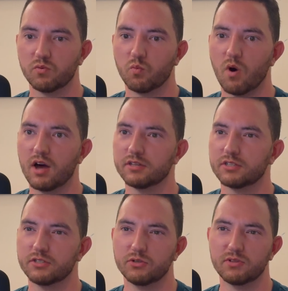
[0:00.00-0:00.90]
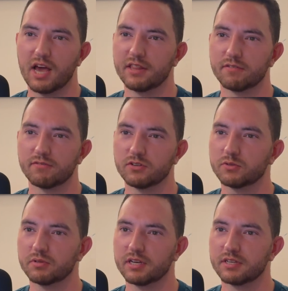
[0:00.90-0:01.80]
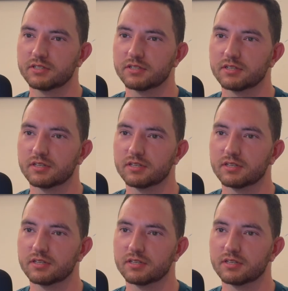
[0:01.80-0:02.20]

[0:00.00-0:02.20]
want to do that in the first place?